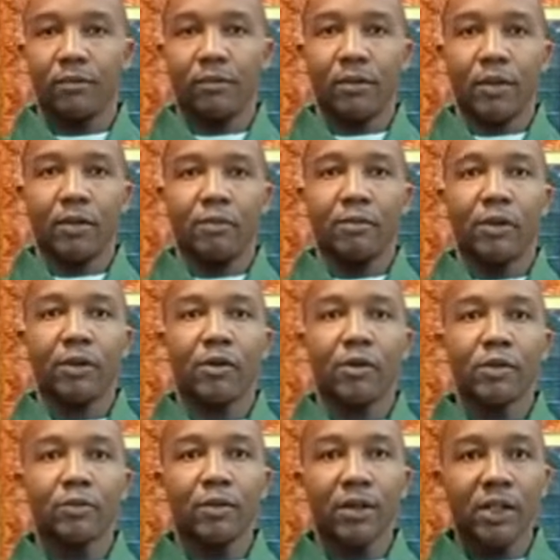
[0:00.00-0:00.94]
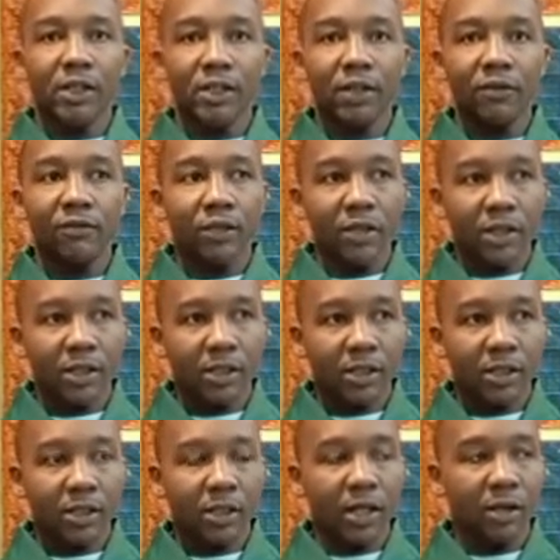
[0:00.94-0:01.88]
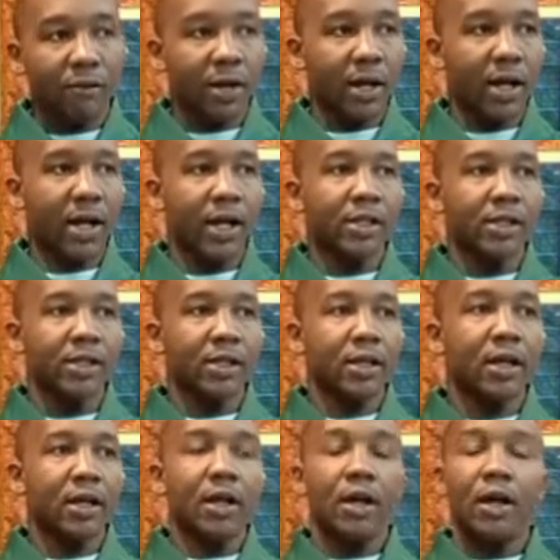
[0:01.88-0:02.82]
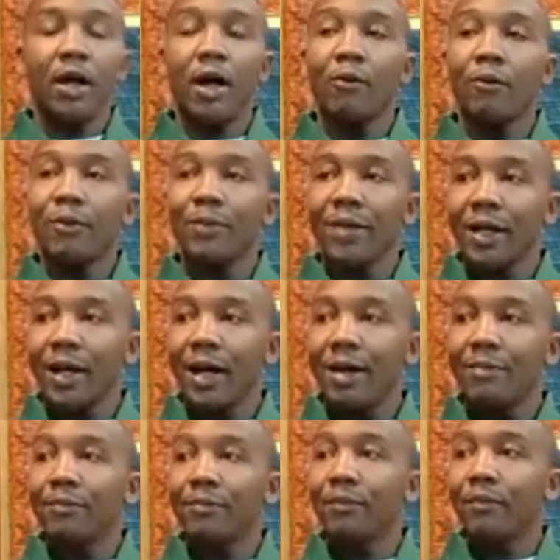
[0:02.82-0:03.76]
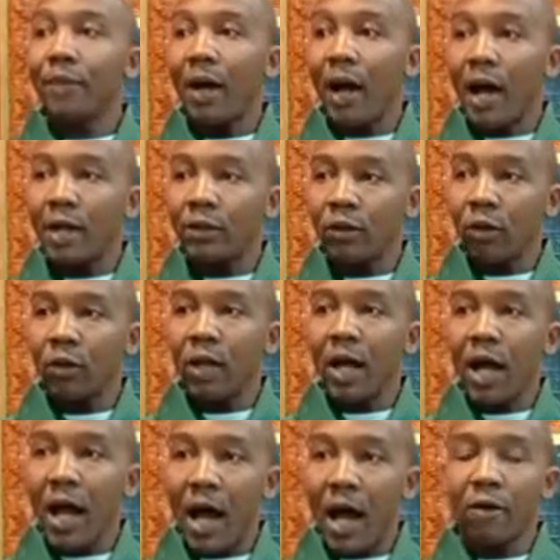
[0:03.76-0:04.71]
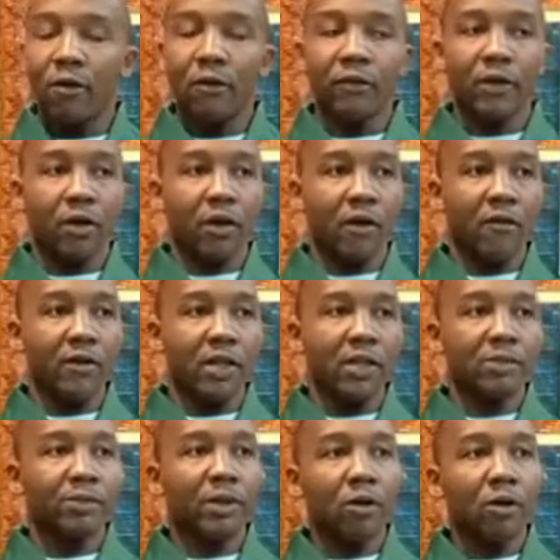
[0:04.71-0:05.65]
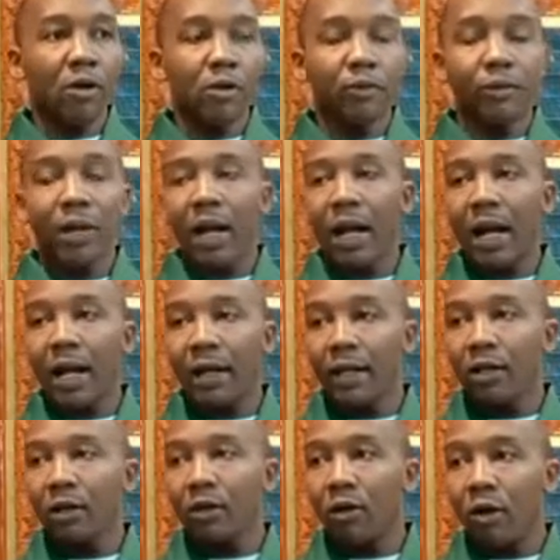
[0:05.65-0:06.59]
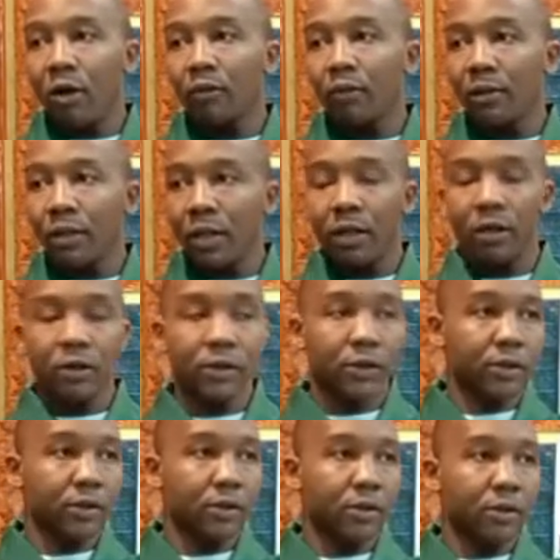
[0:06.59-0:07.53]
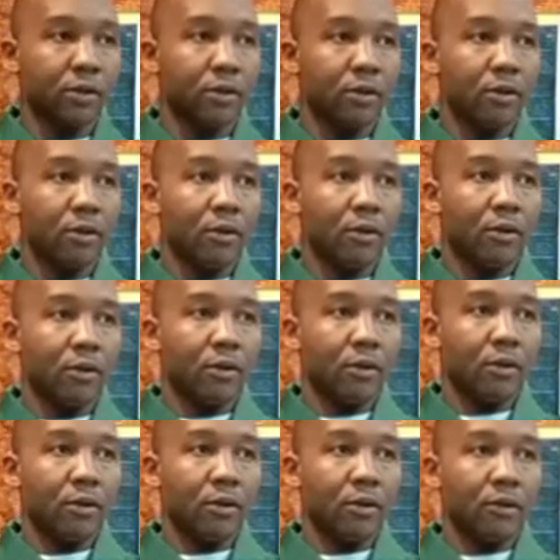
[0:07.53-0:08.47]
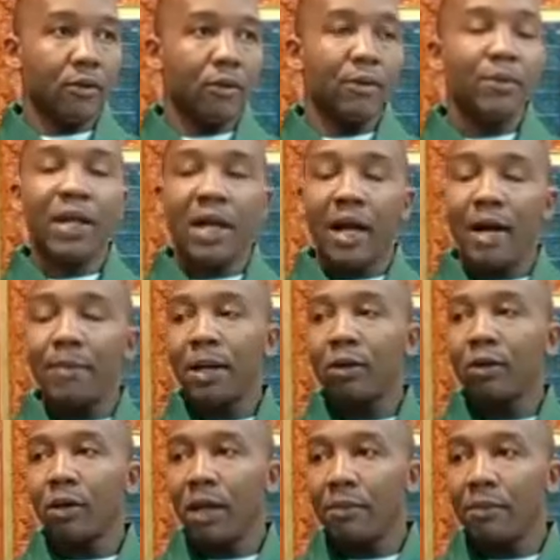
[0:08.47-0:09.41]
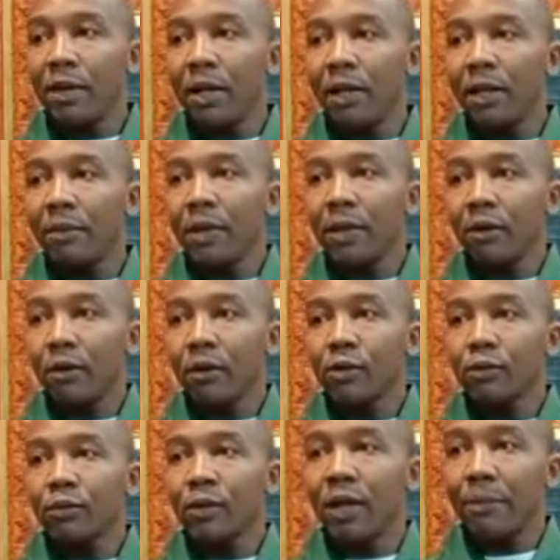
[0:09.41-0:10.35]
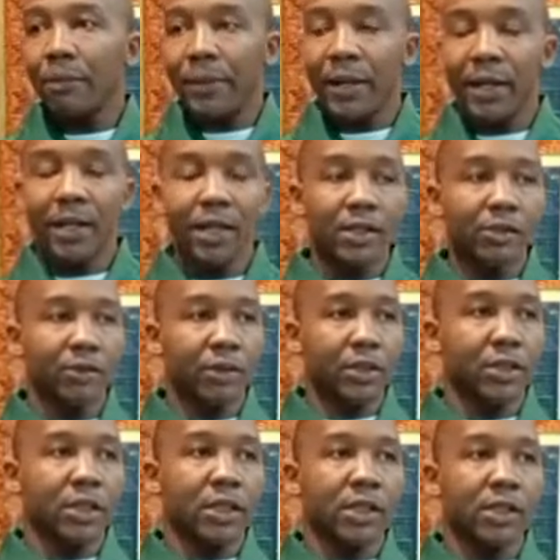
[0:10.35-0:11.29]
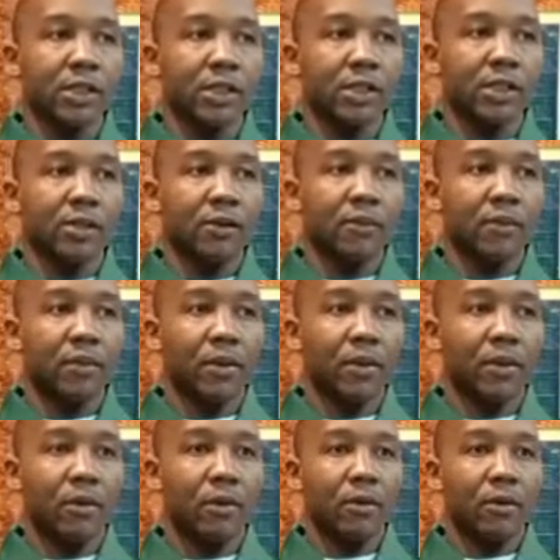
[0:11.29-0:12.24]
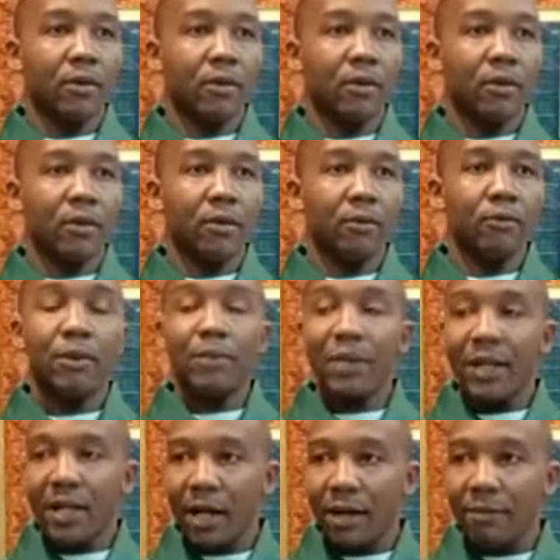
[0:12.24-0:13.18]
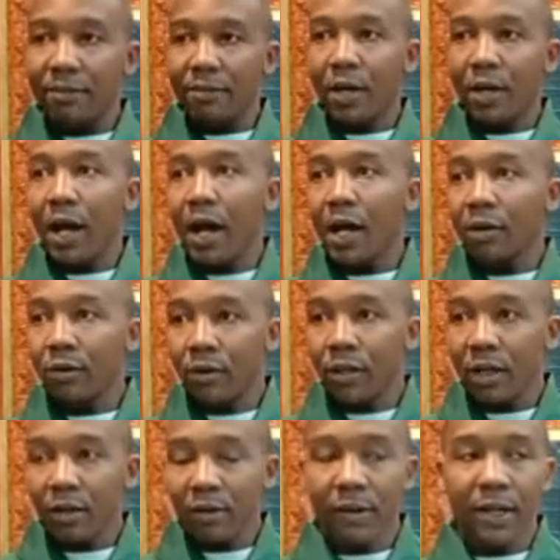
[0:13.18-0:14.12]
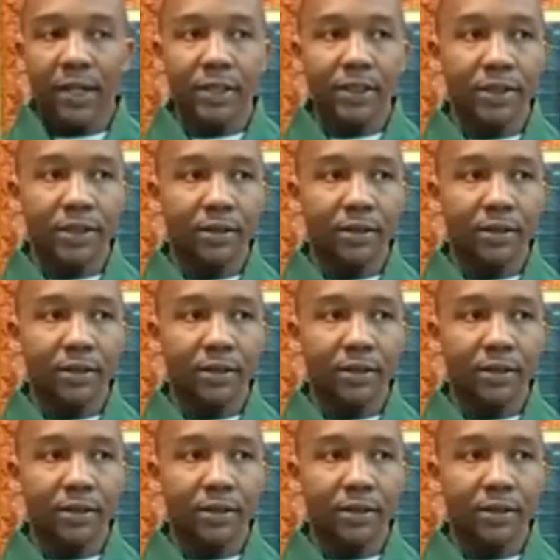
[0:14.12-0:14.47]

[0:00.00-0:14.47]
Because we receive Jesus in our hearts, and we become another Ark of the Covenant because we are carrying God within us. We become another Mary because we are pregnant with Jesus. We become another Christ.